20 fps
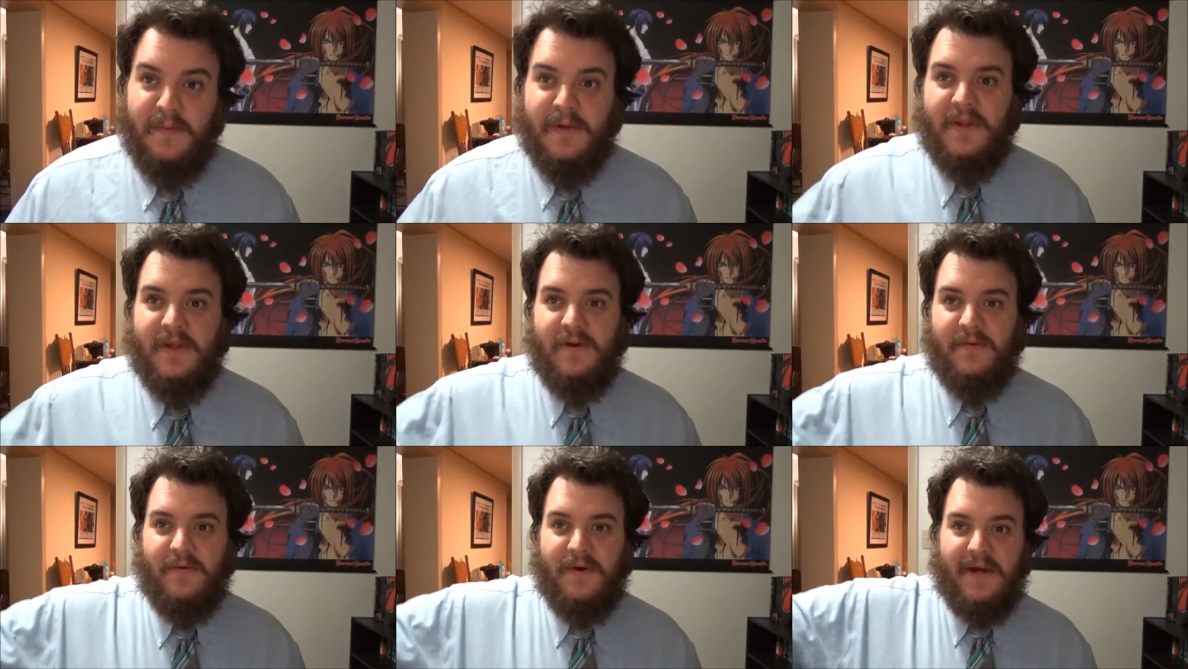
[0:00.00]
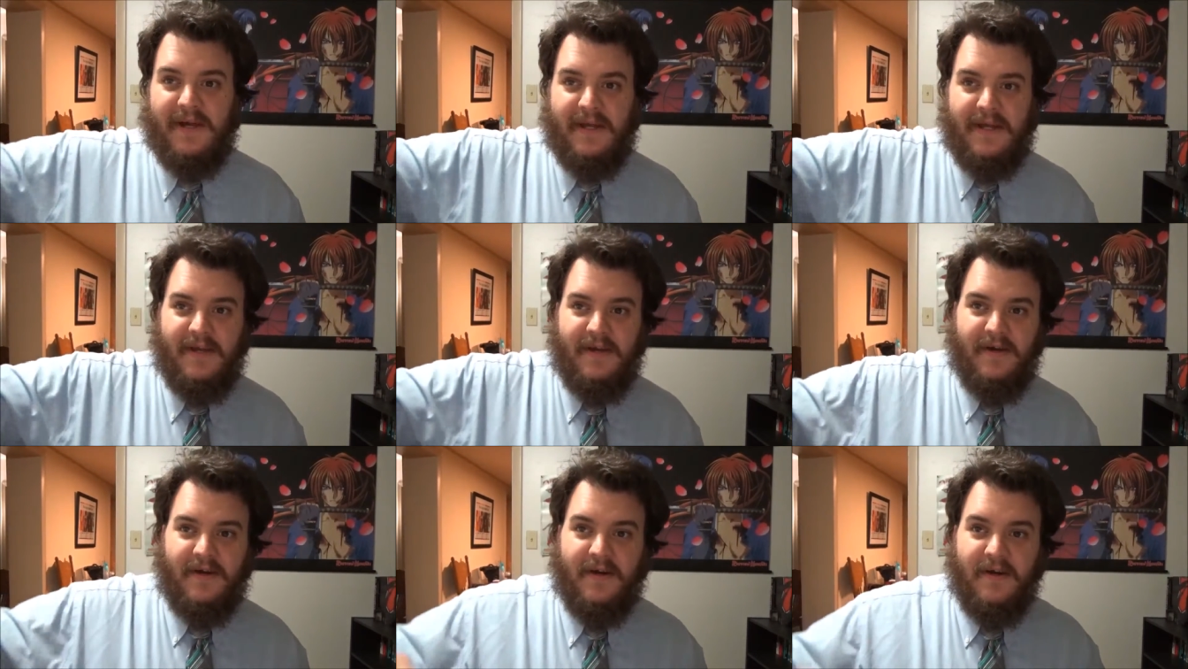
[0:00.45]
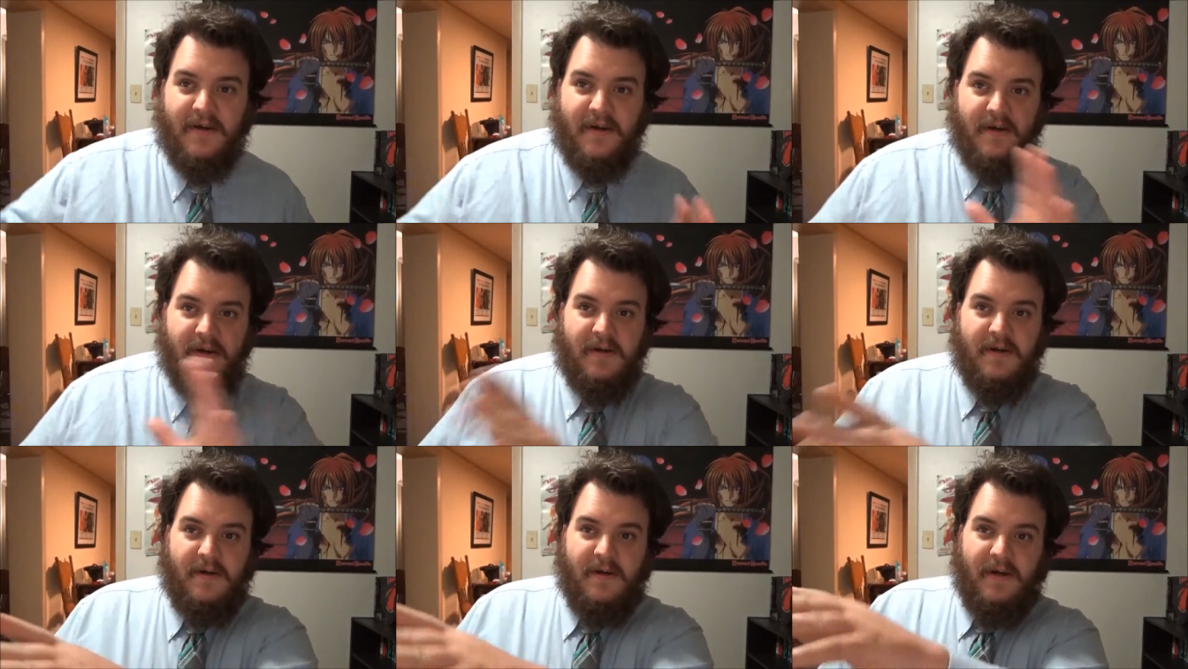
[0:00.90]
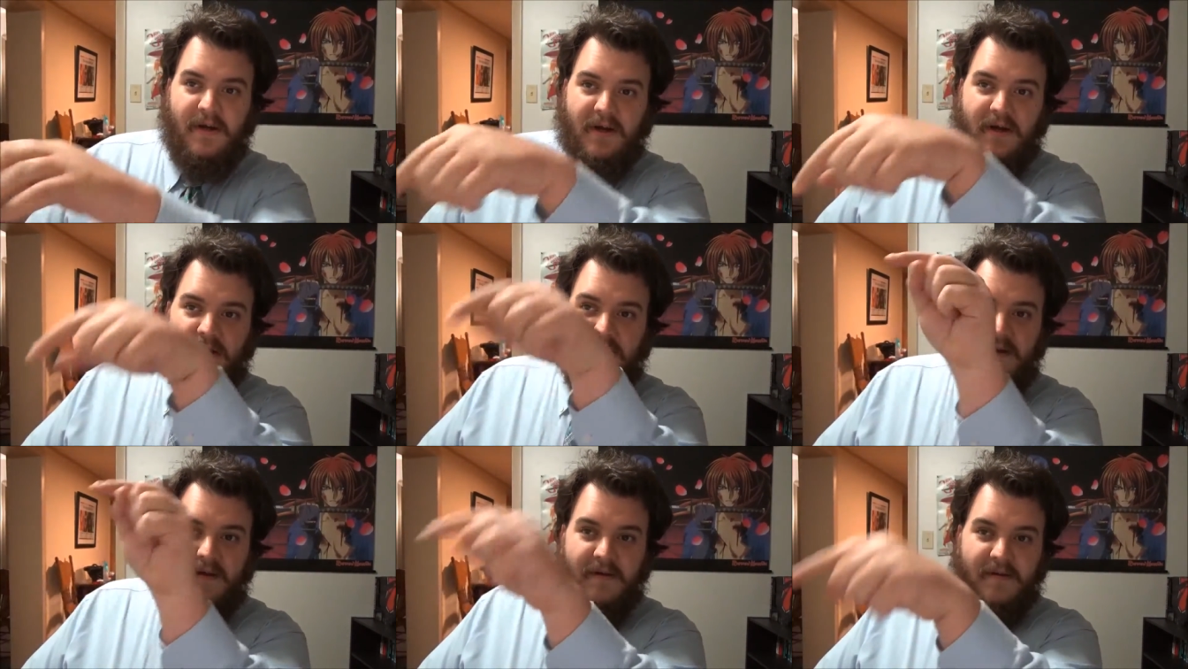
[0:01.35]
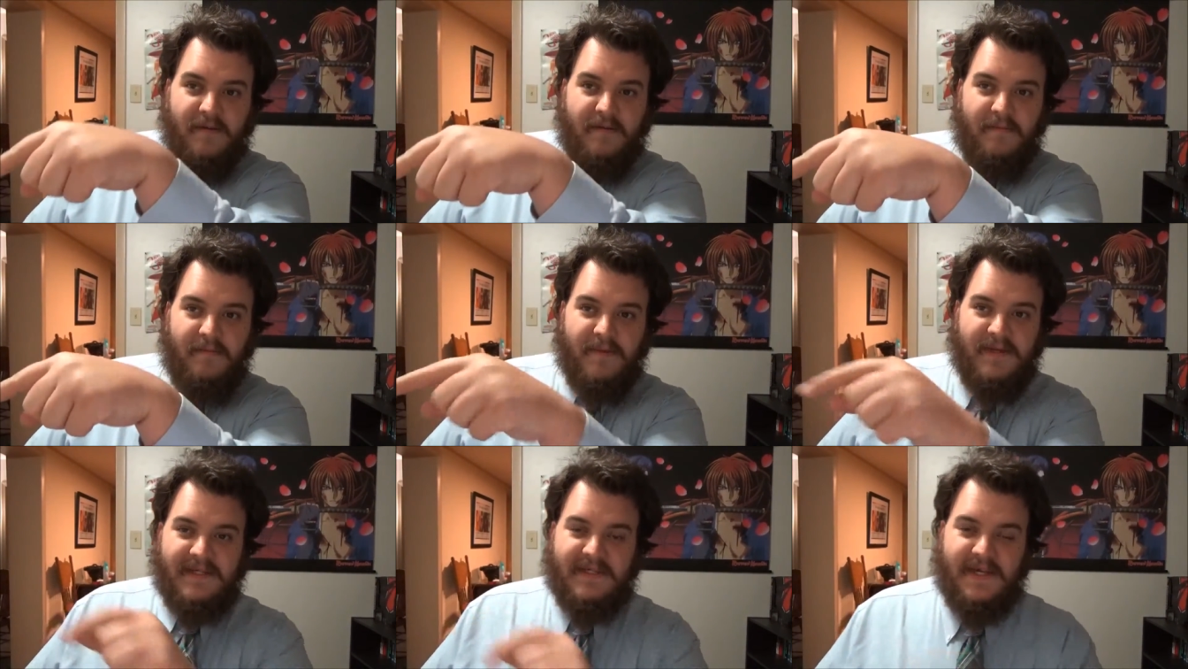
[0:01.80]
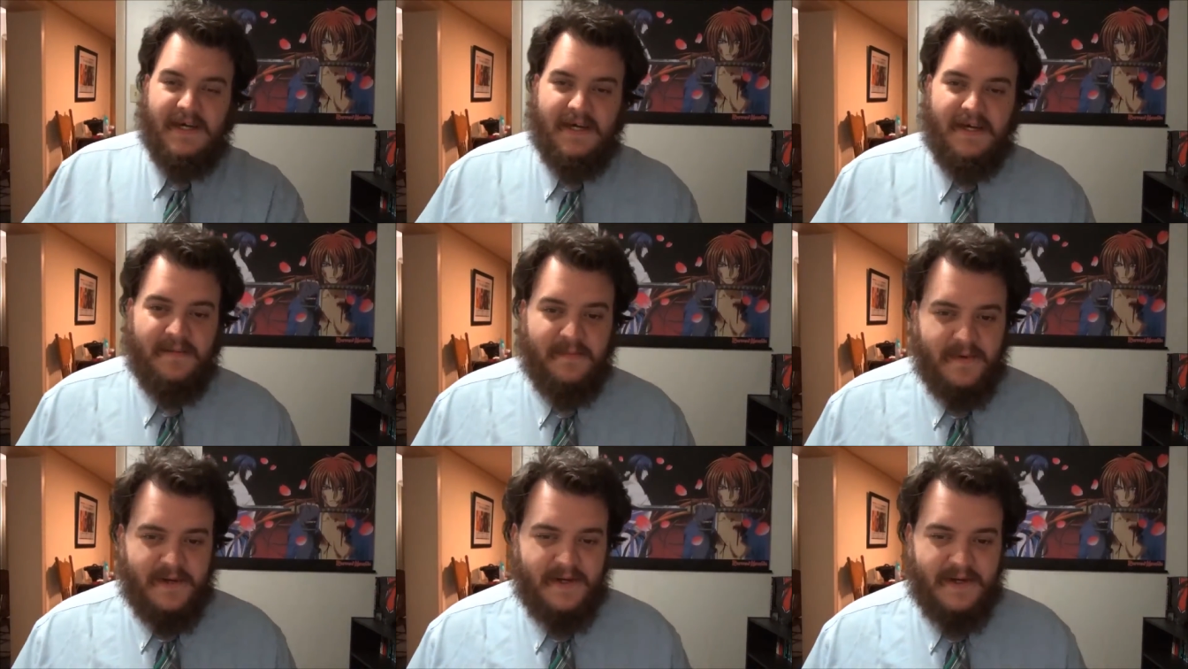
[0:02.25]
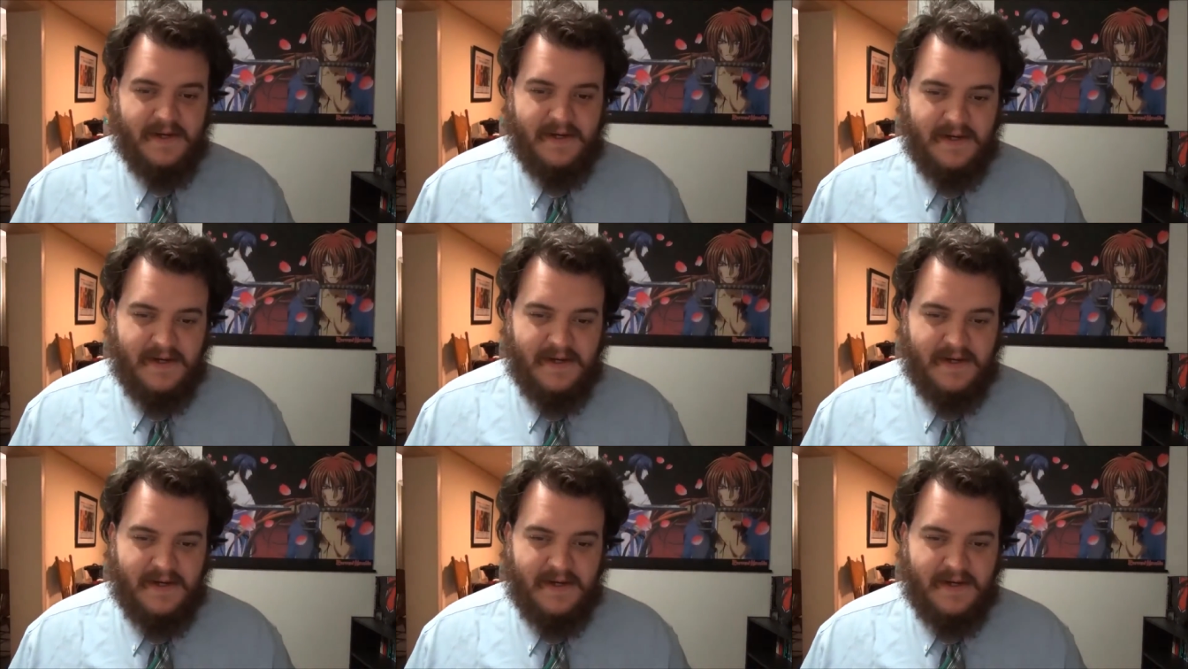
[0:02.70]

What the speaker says: but they're right here beside me.